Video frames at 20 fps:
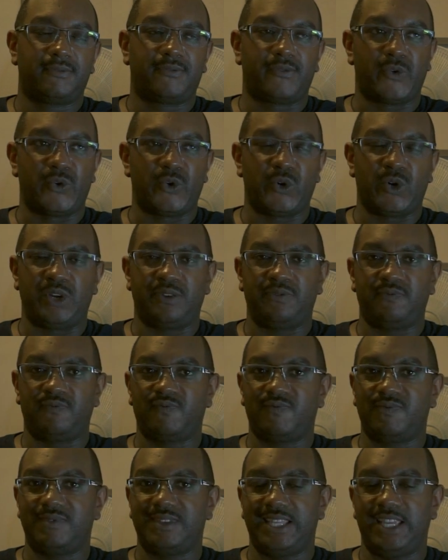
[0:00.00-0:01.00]
for
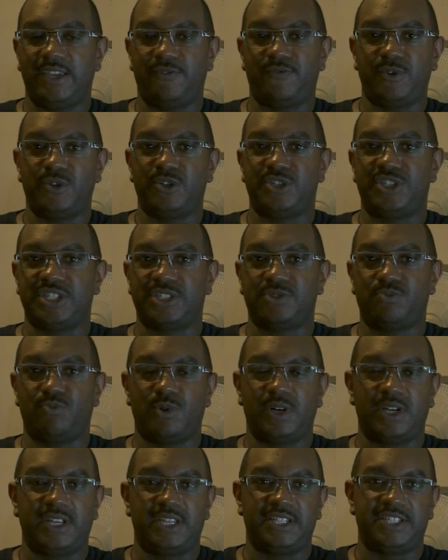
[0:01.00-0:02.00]
if you're just
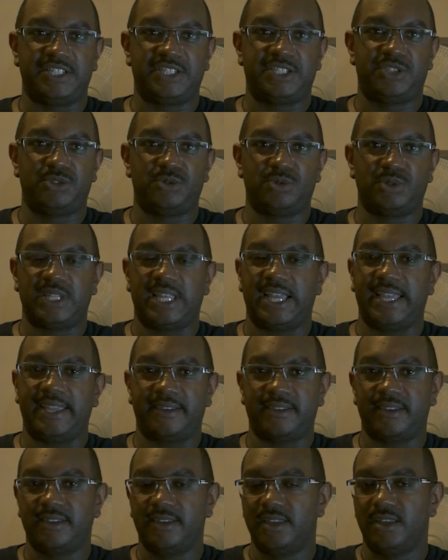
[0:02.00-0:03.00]
wanting to just do like
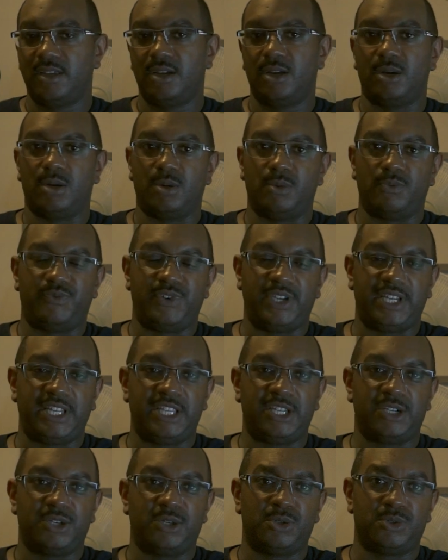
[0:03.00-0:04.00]
home
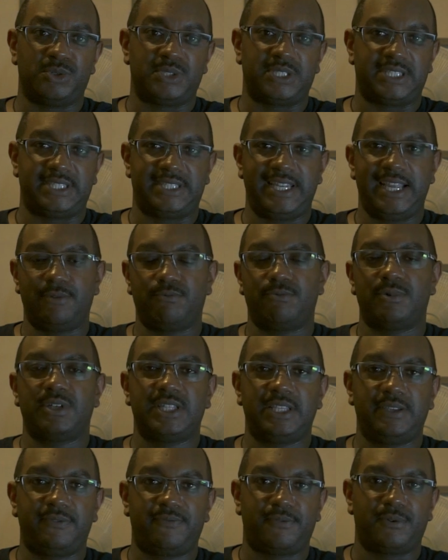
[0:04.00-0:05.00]
videos. It's not
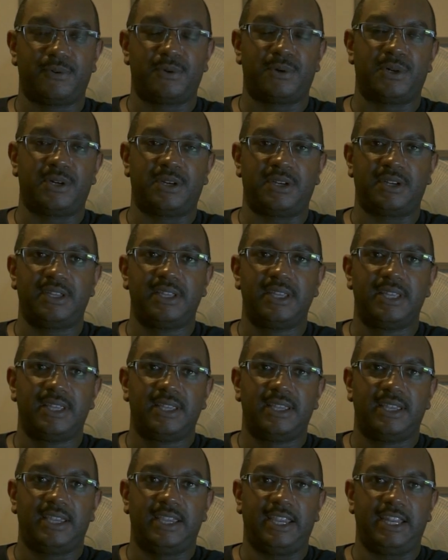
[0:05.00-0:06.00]
really for
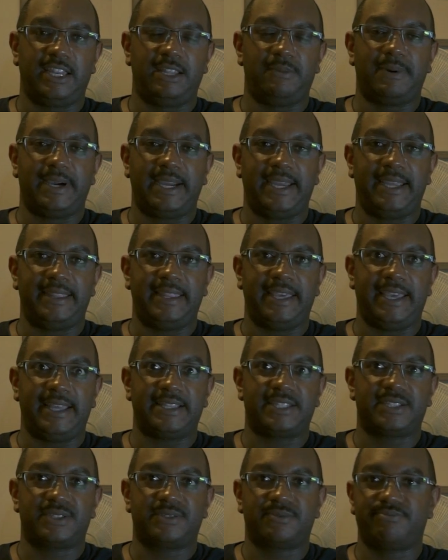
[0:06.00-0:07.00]
anybody
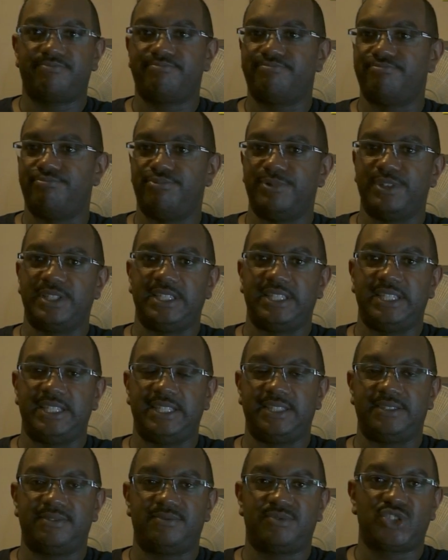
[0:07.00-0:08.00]
that's
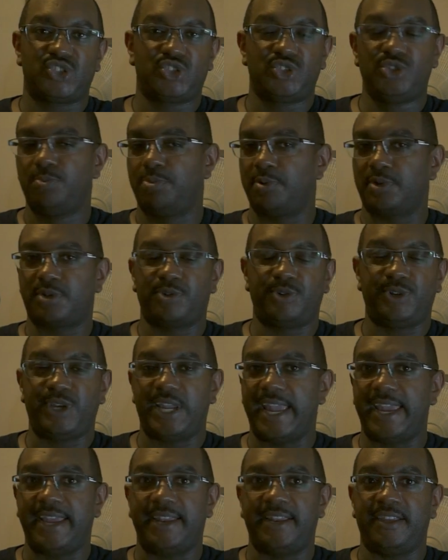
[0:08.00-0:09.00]
really super
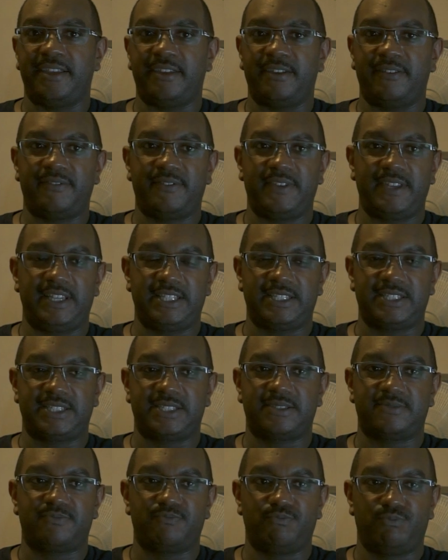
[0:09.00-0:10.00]
creative, and
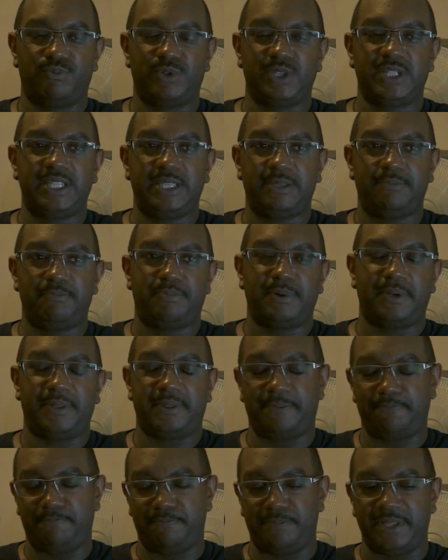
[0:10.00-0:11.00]
it's really
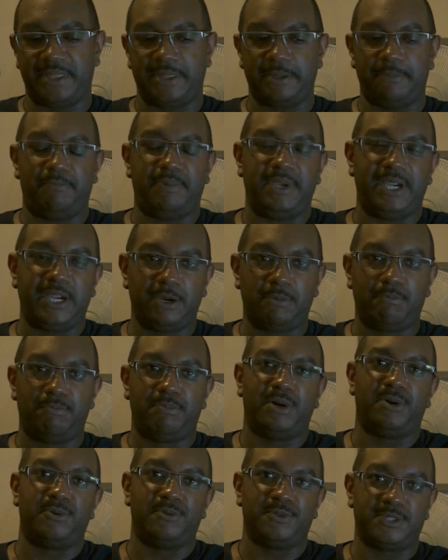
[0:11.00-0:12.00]
but the bare
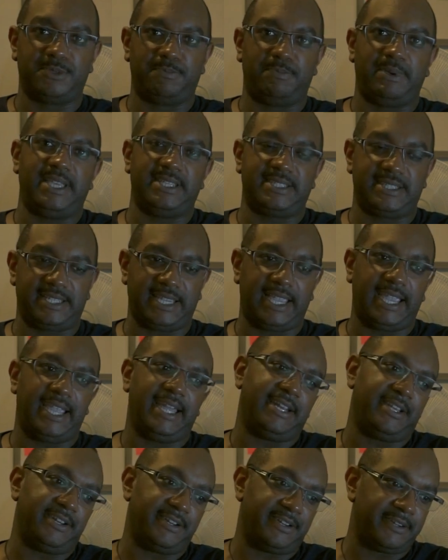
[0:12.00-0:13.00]
bones basic
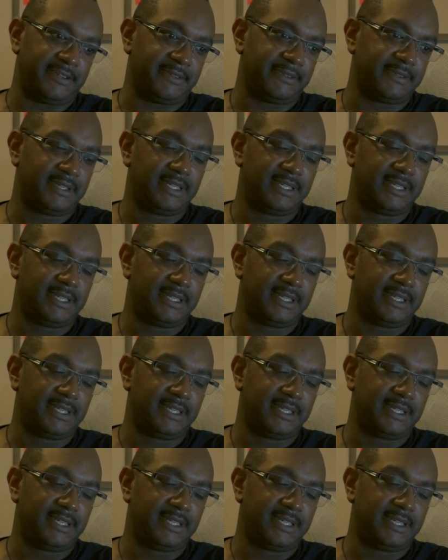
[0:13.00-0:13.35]
editor.